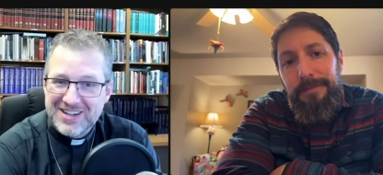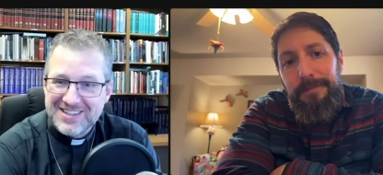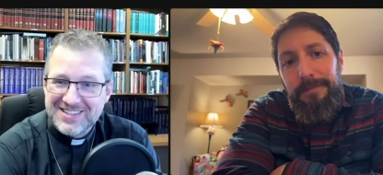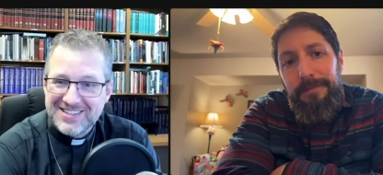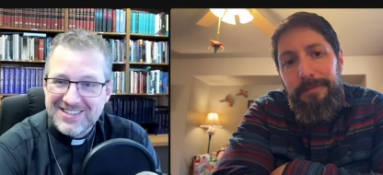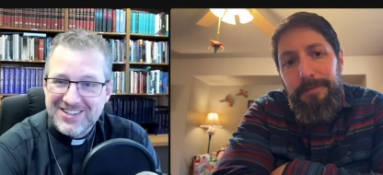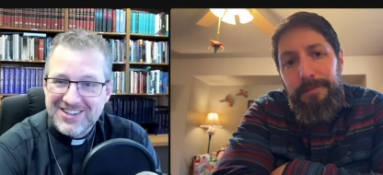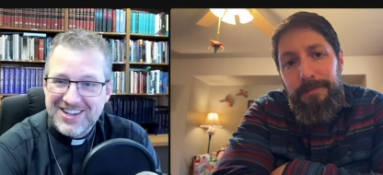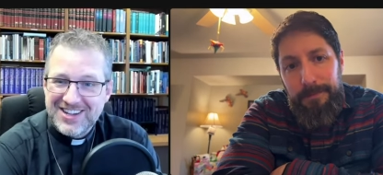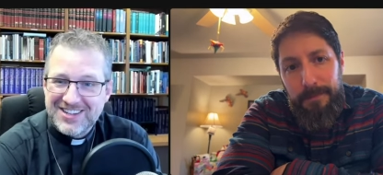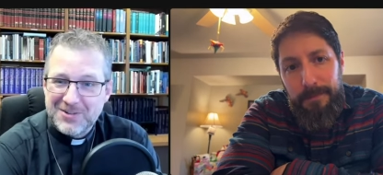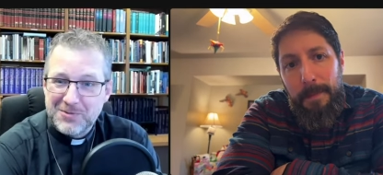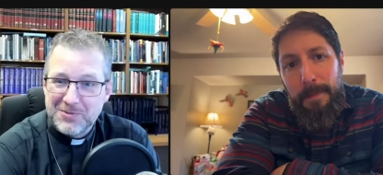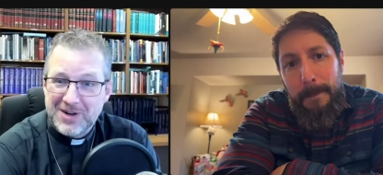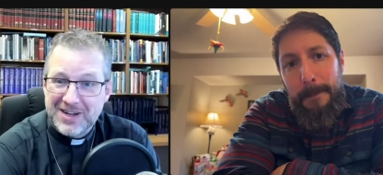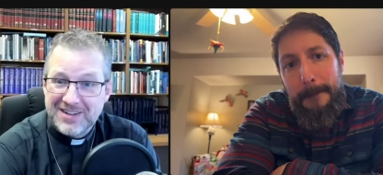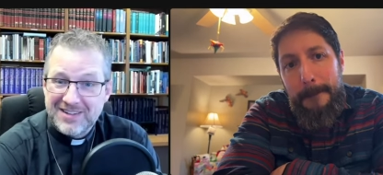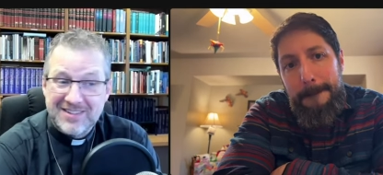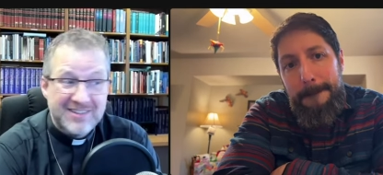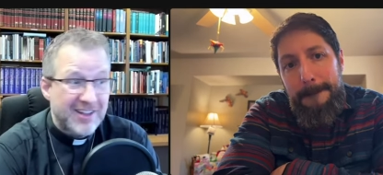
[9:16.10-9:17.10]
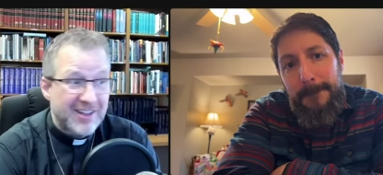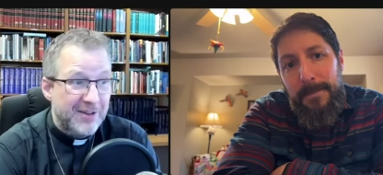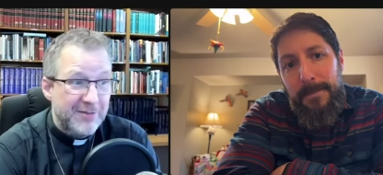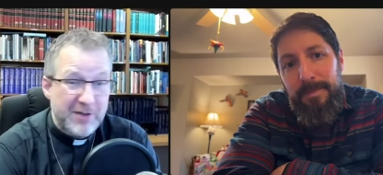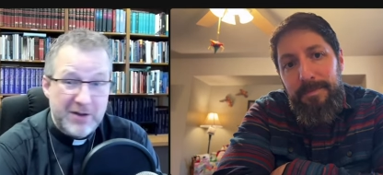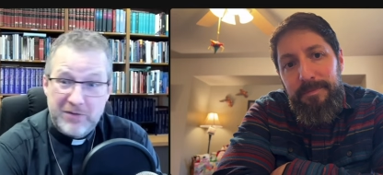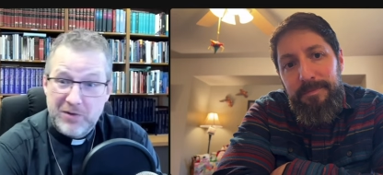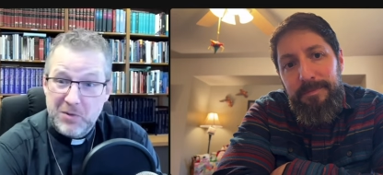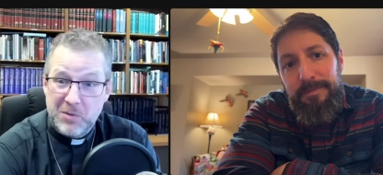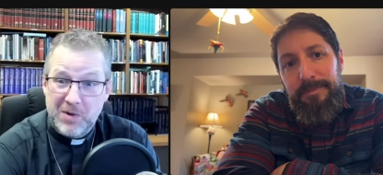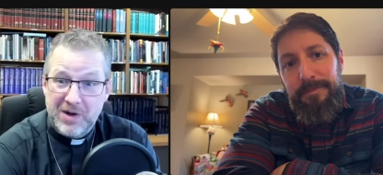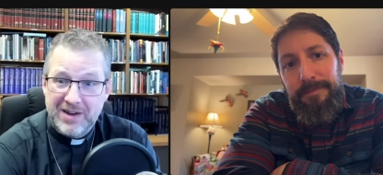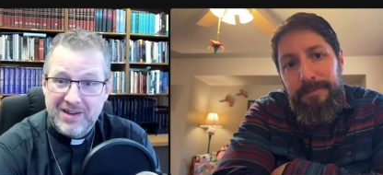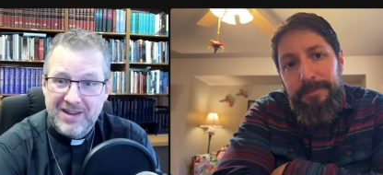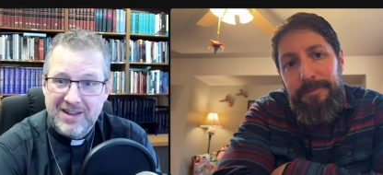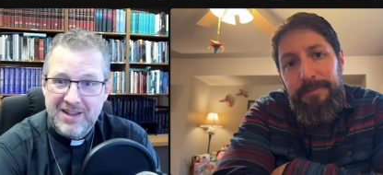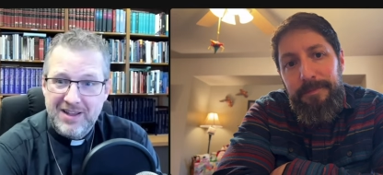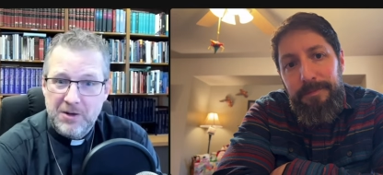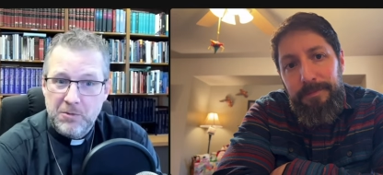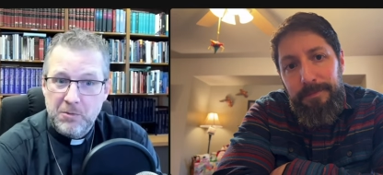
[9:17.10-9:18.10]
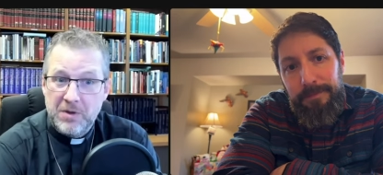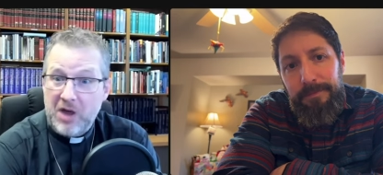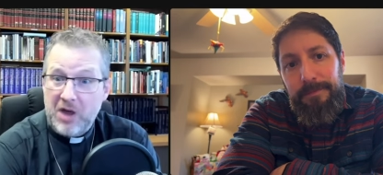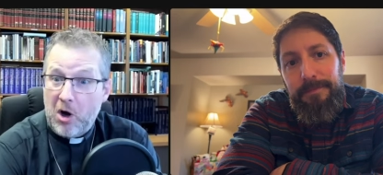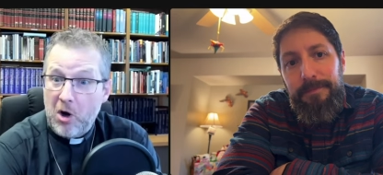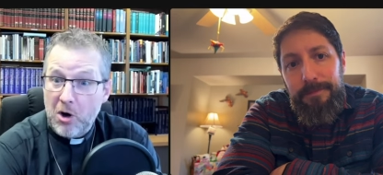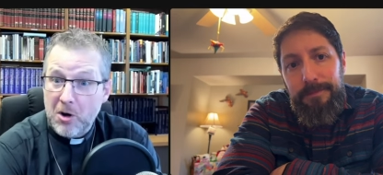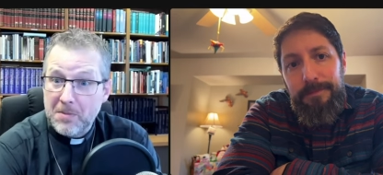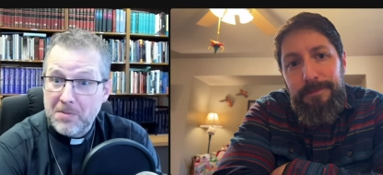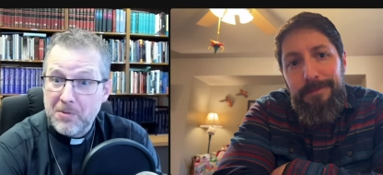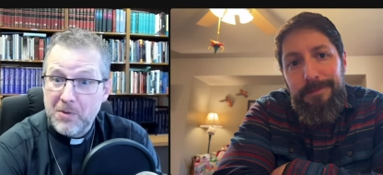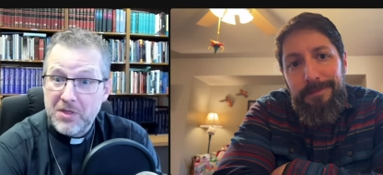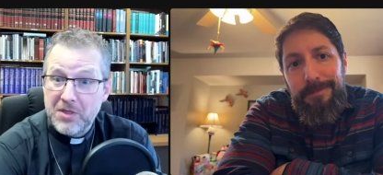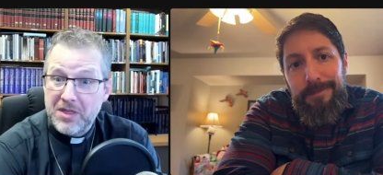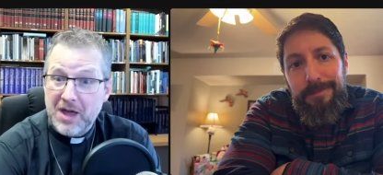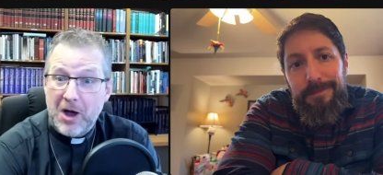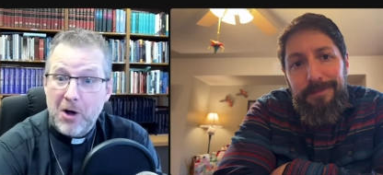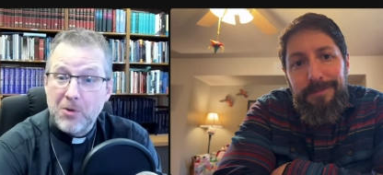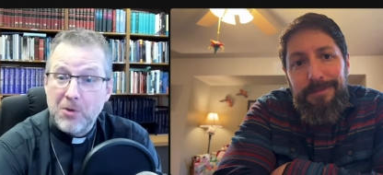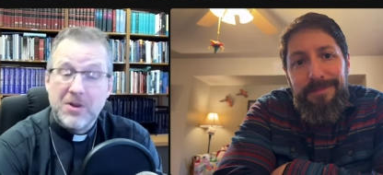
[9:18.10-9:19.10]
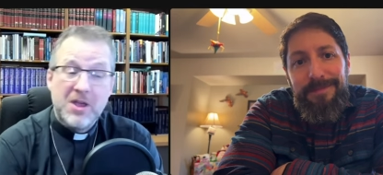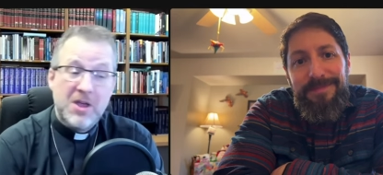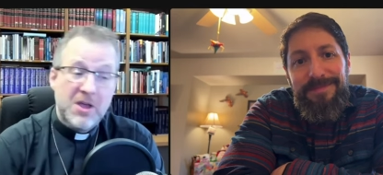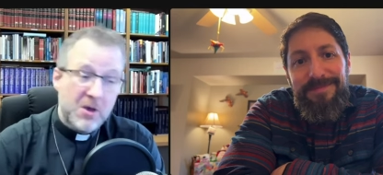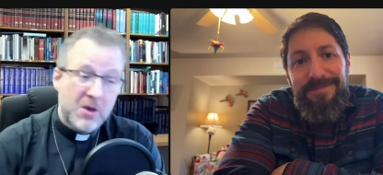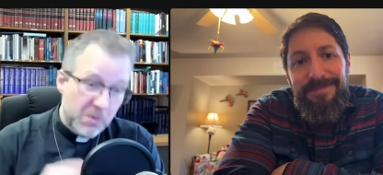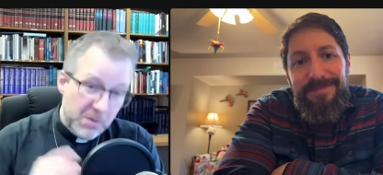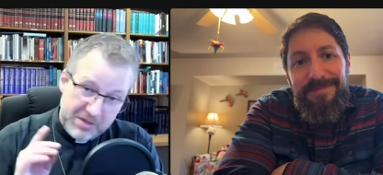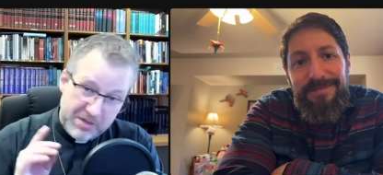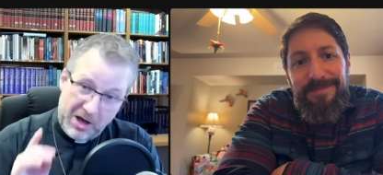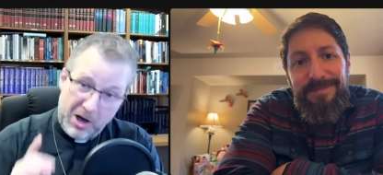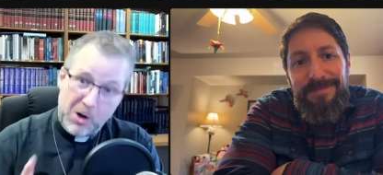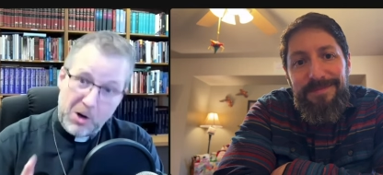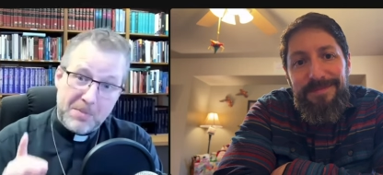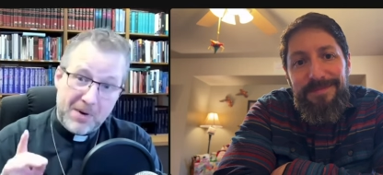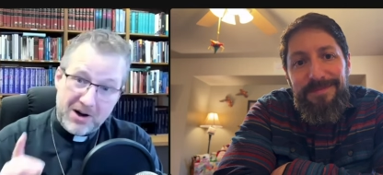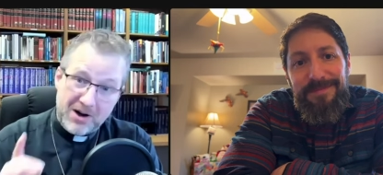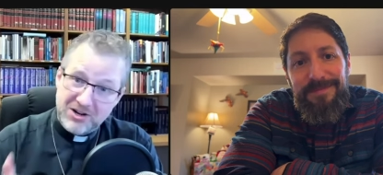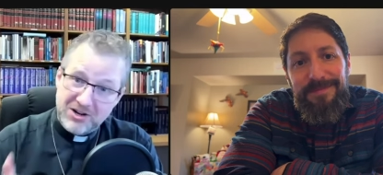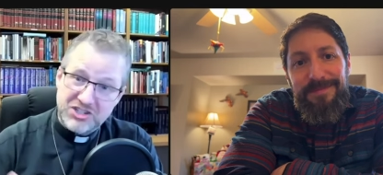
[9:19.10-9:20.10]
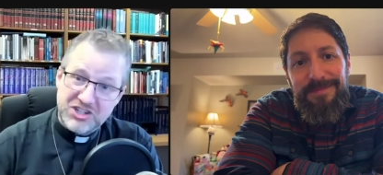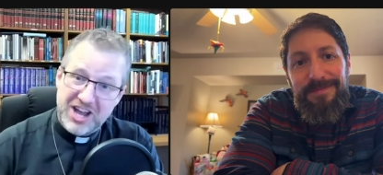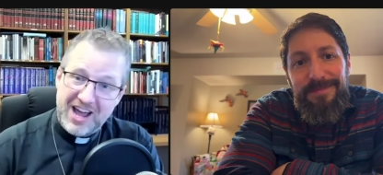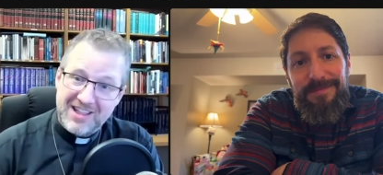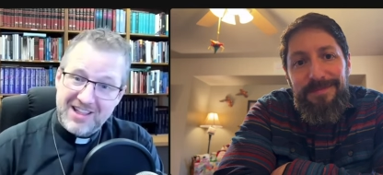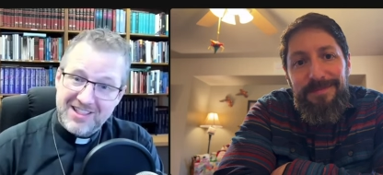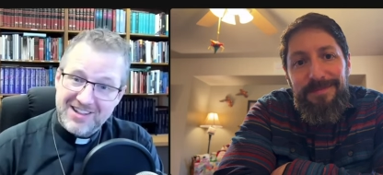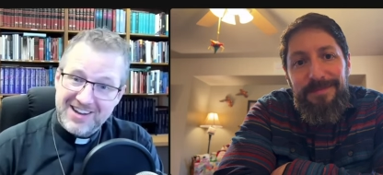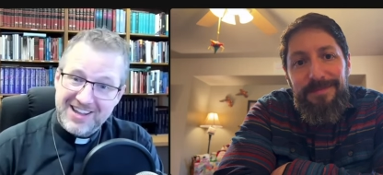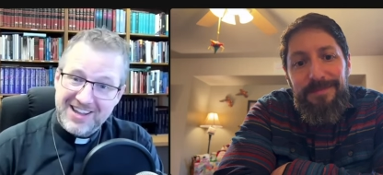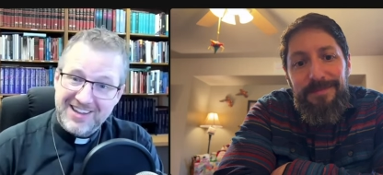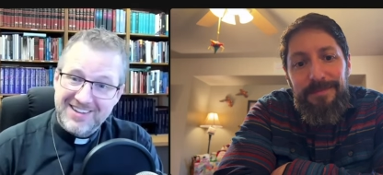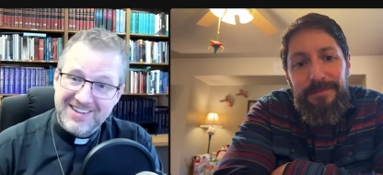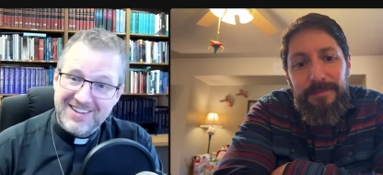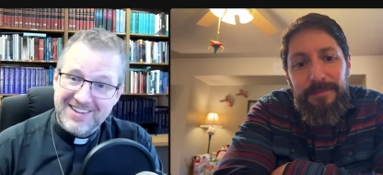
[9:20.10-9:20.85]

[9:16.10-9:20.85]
Speaker 1: you get to what love everyone with art without without partiality